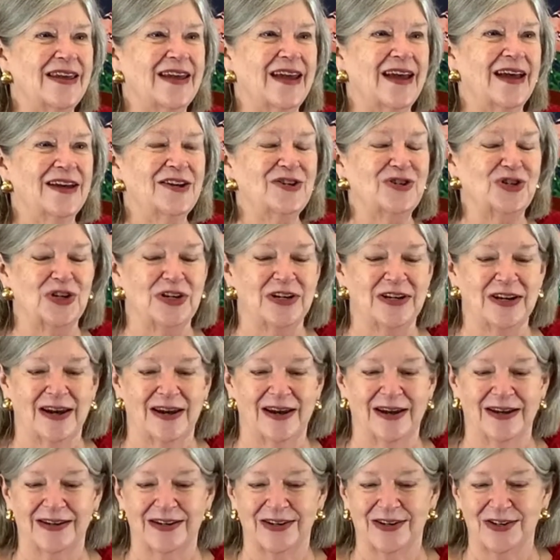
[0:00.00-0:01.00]
Cajun
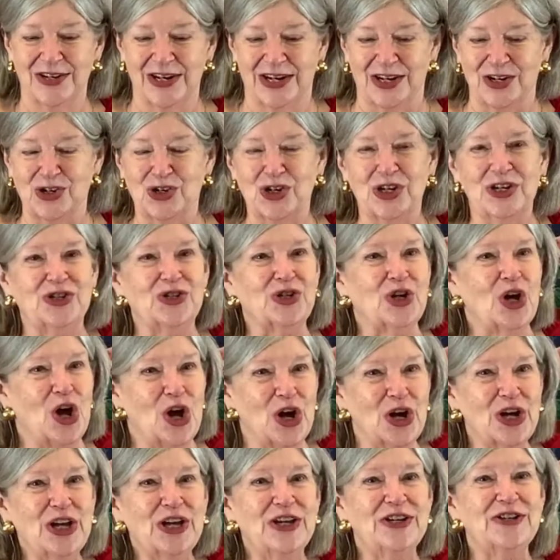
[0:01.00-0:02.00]
dish. It's
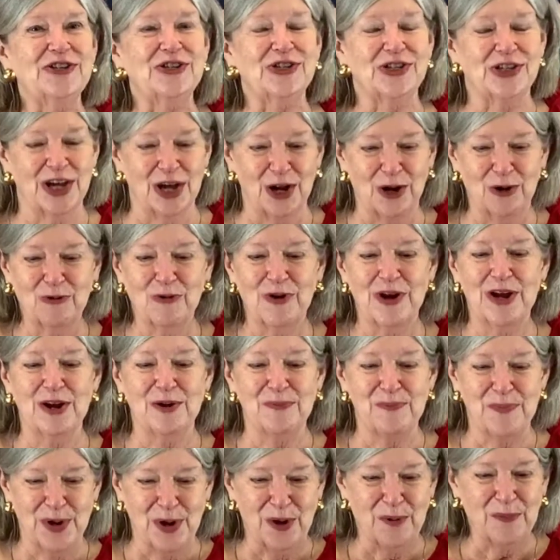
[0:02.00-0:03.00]
onion, celery,
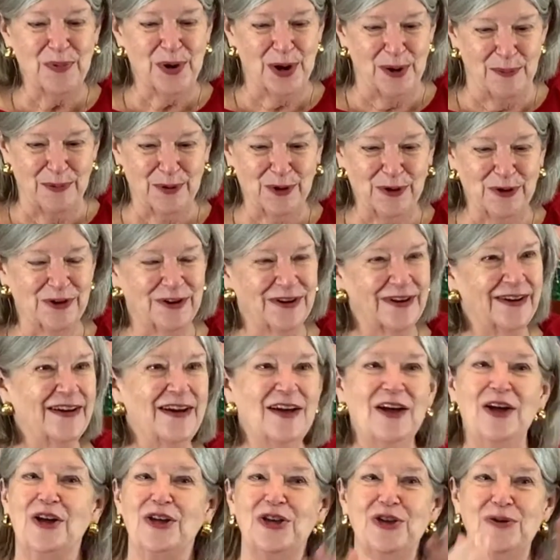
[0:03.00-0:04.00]
and bell pepper.
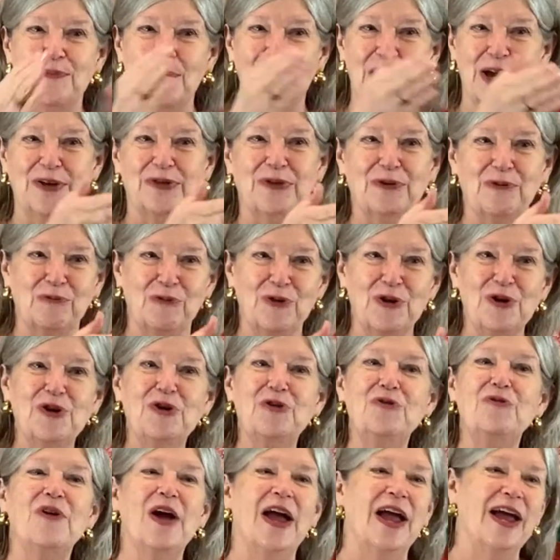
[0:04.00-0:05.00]
You make the
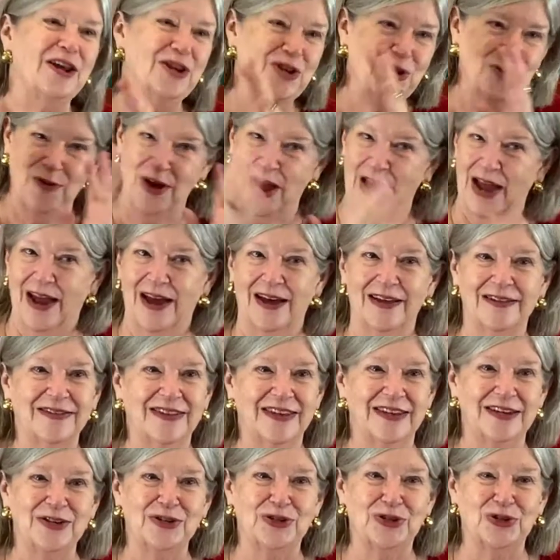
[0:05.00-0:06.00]
roux and you add
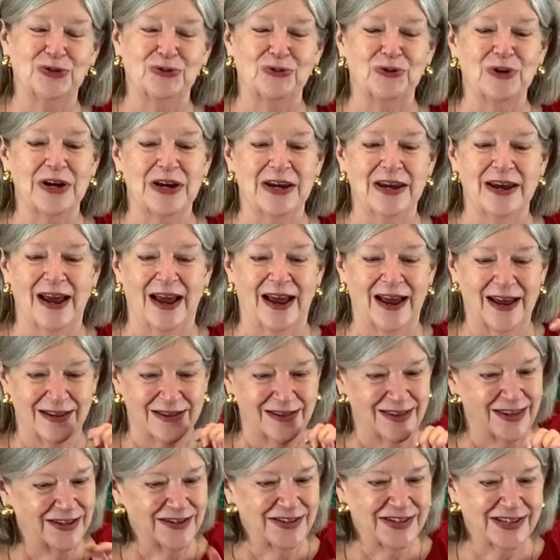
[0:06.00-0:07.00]
these 3
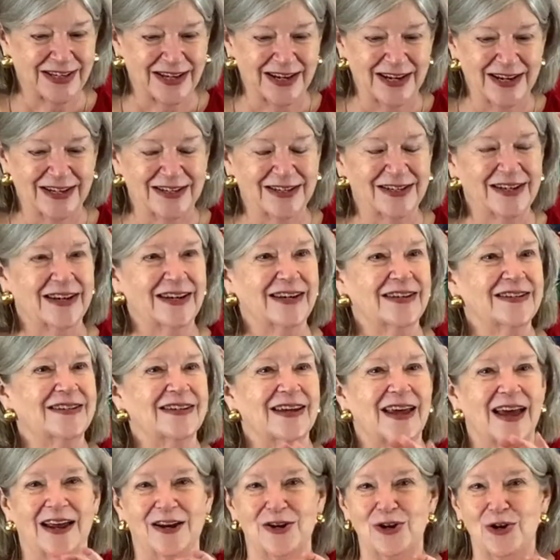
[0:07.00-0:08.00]
and then seasonings,
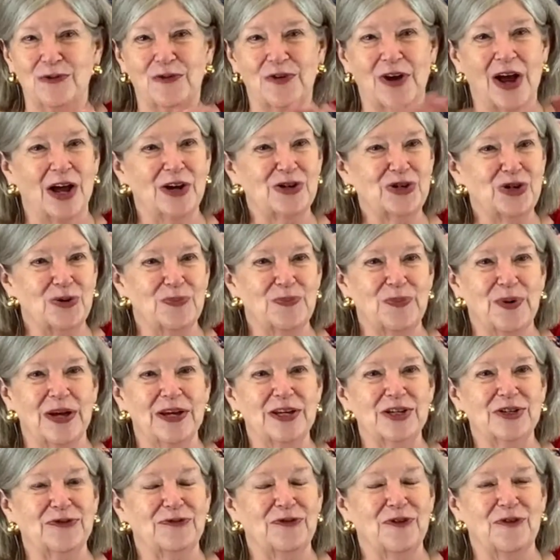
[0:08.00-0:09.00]
and you've got your
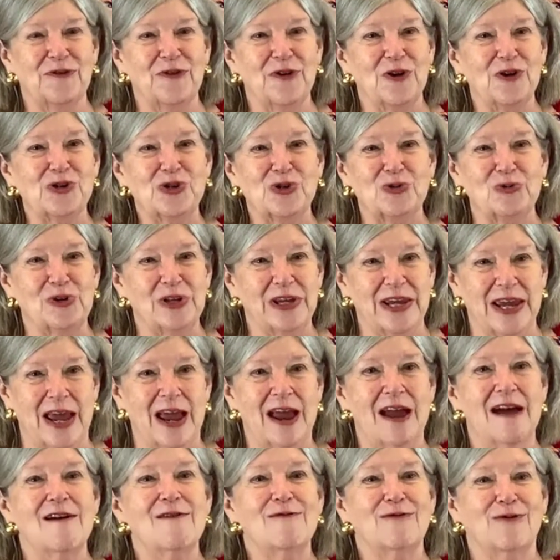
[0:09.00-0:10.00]
base for virtually
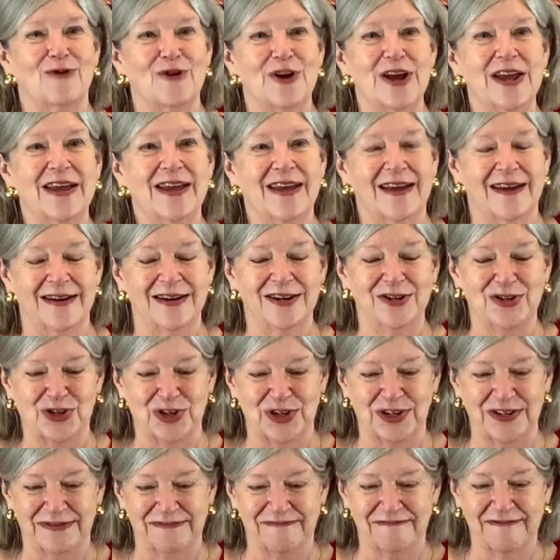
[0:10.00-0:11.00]
every
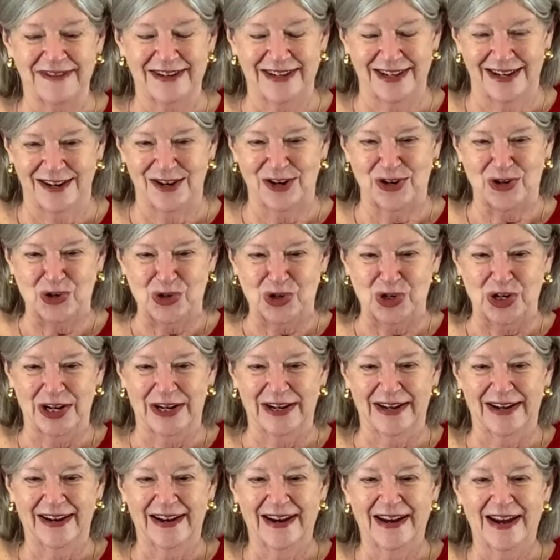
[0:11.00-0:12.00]
Cajun dish.
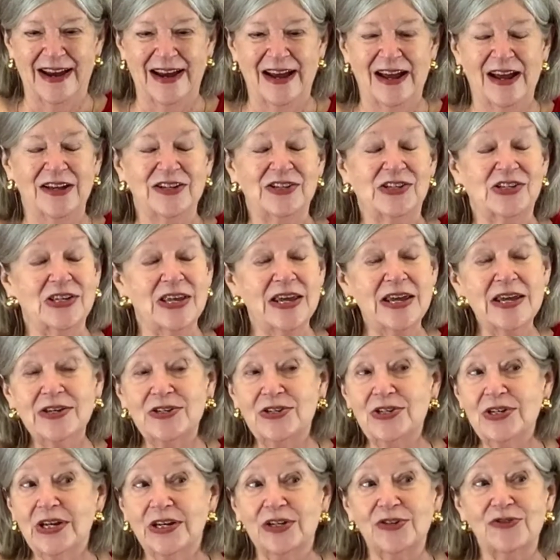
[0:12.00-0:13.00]

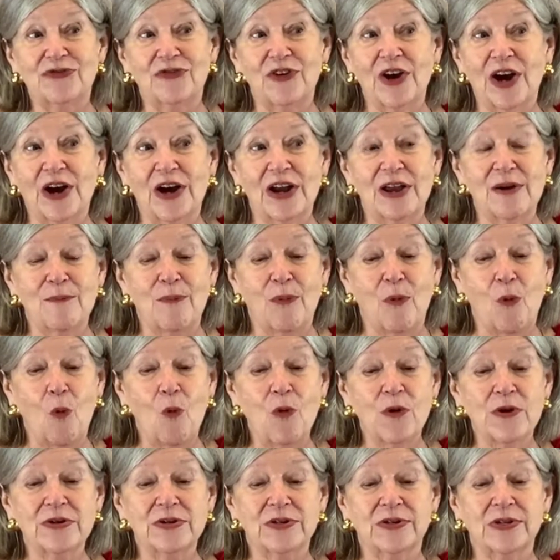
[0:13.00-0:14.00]
Seasoning's very
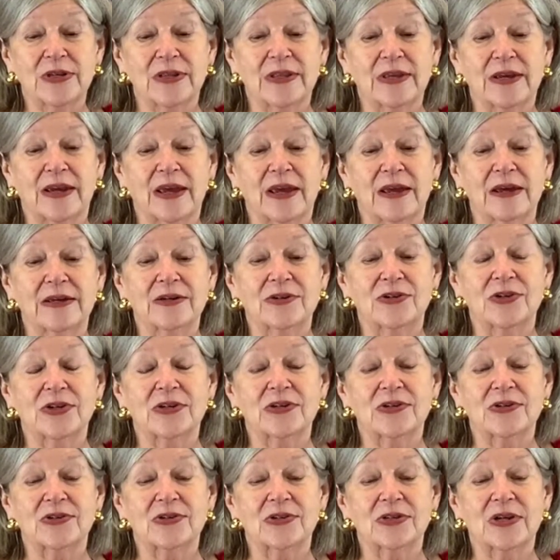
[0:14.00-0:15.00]
important to the
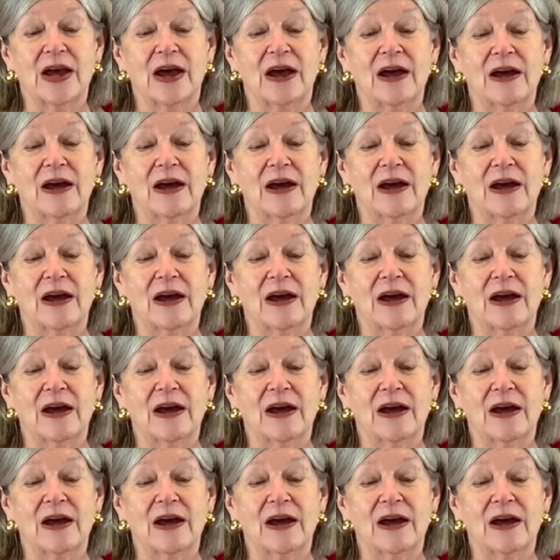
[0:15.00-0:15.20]
Cajuns.